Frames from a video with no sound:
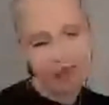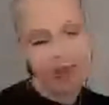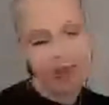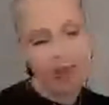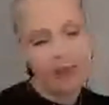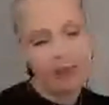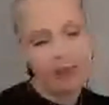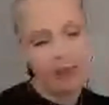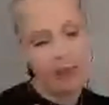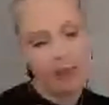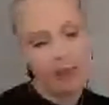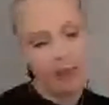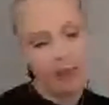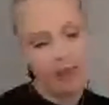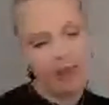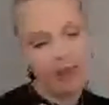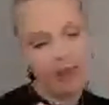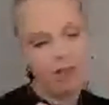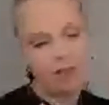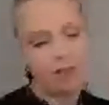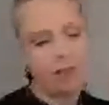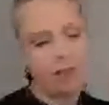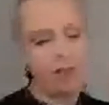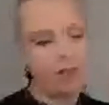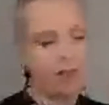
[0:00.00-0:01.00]
And the thing
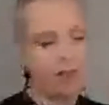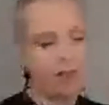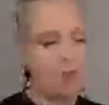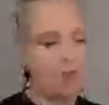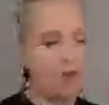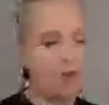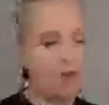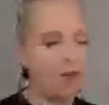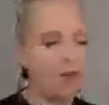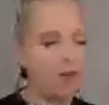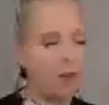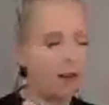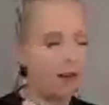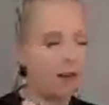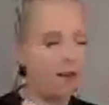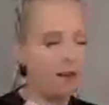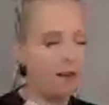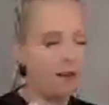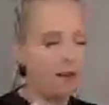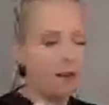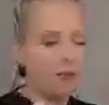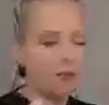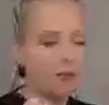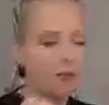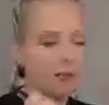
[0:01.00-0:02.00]
is also, when you're
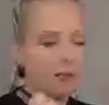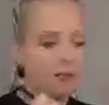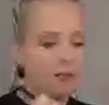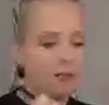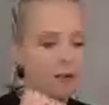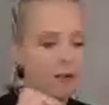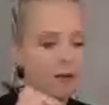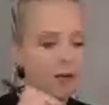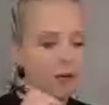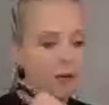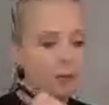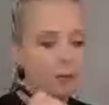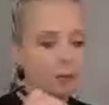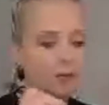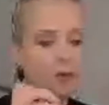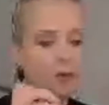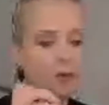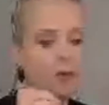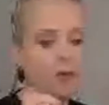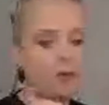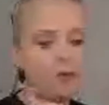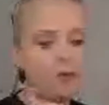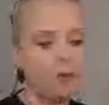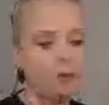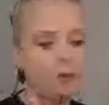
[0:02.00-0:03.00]
crafting with
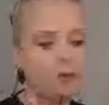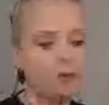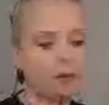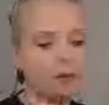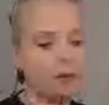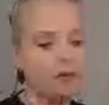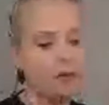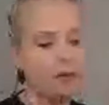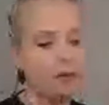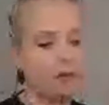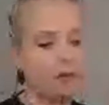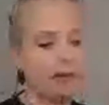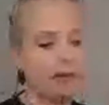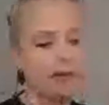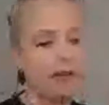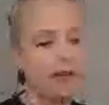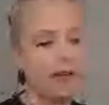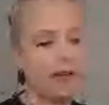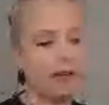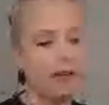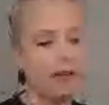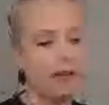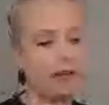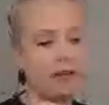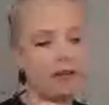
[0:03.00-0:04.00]
cardboard or this
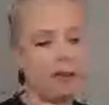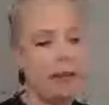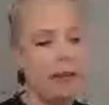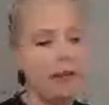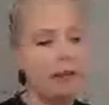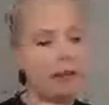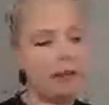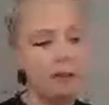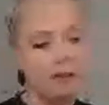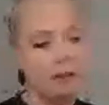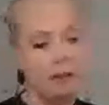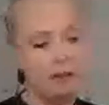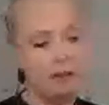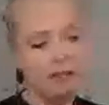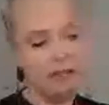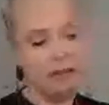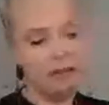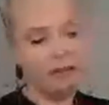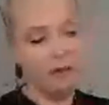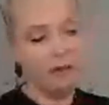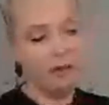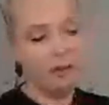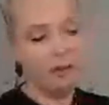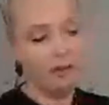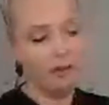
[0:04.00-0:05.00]
kind of recycled
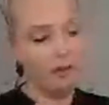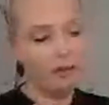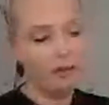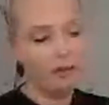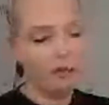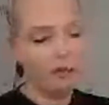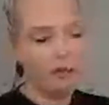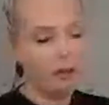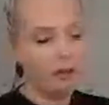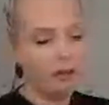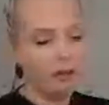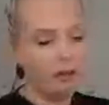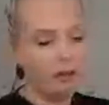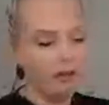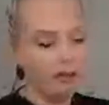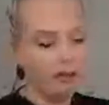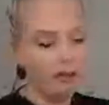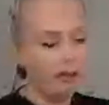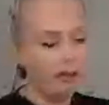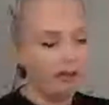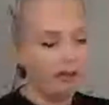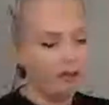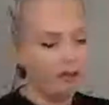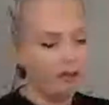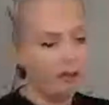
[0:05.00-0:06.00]
material,
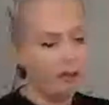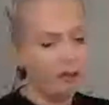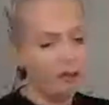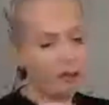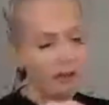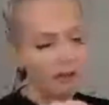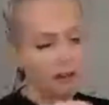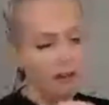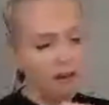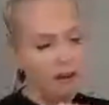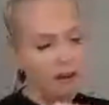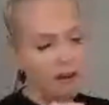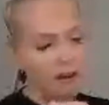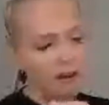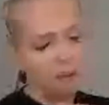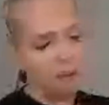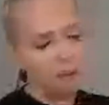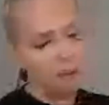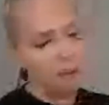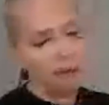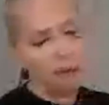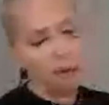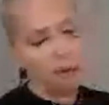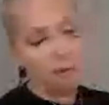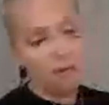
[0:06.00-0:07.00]
the
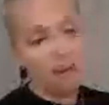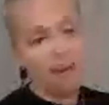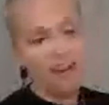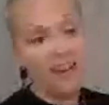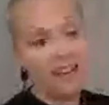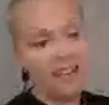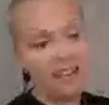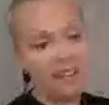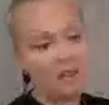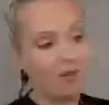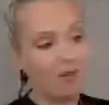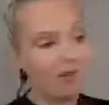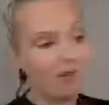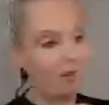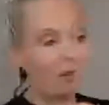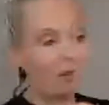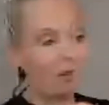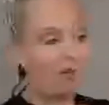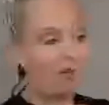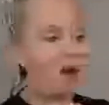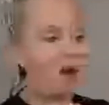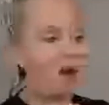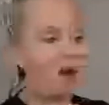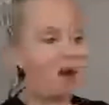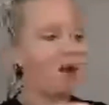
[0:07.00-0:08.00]
cardboard already is quite
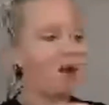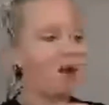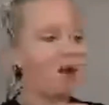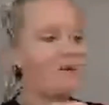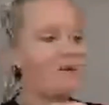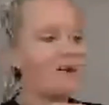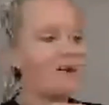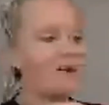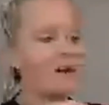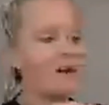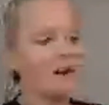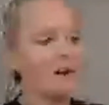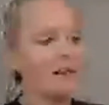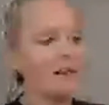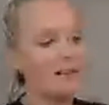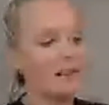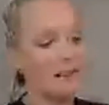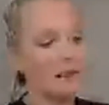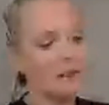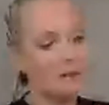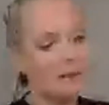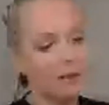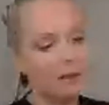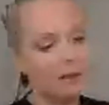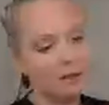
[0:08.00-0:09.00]
brown and dark.
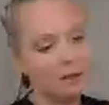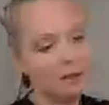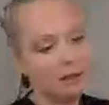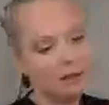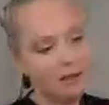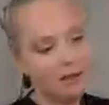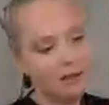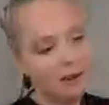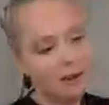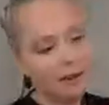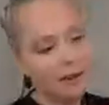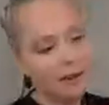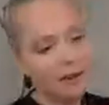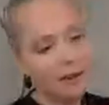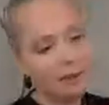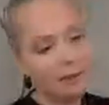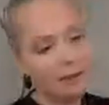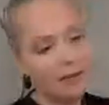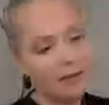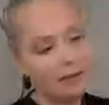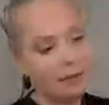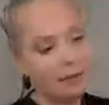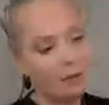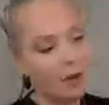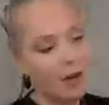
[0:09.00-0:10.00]
So to get a little
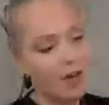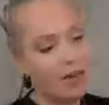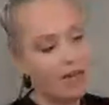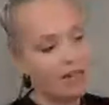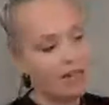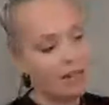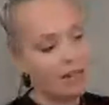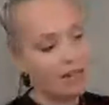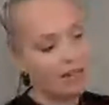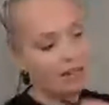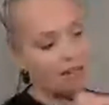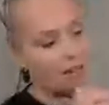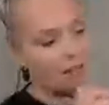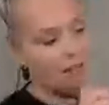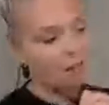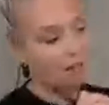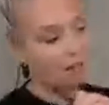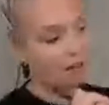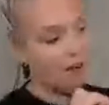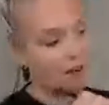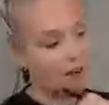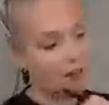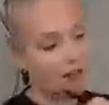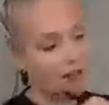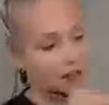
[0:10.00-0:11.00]
bit of white into the
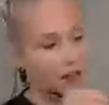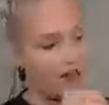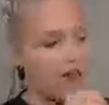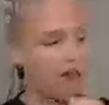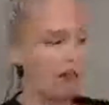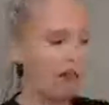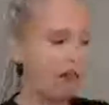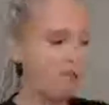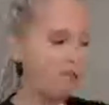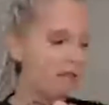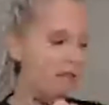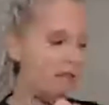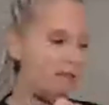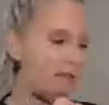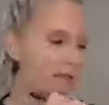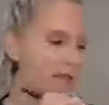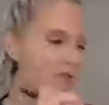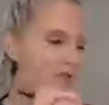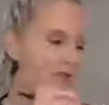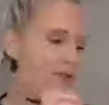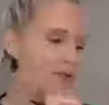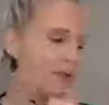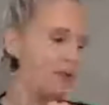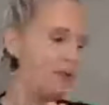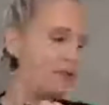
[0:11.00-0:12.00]
color, it's
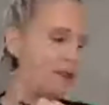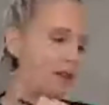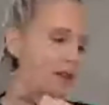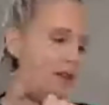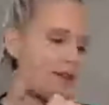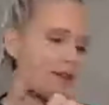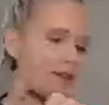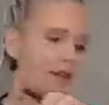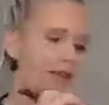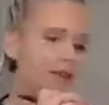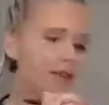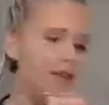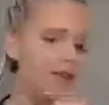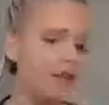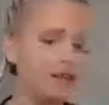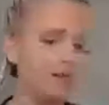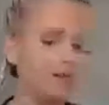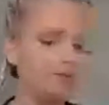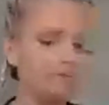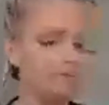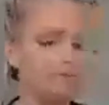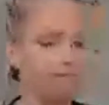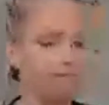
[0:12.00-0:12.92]
always a nice idea.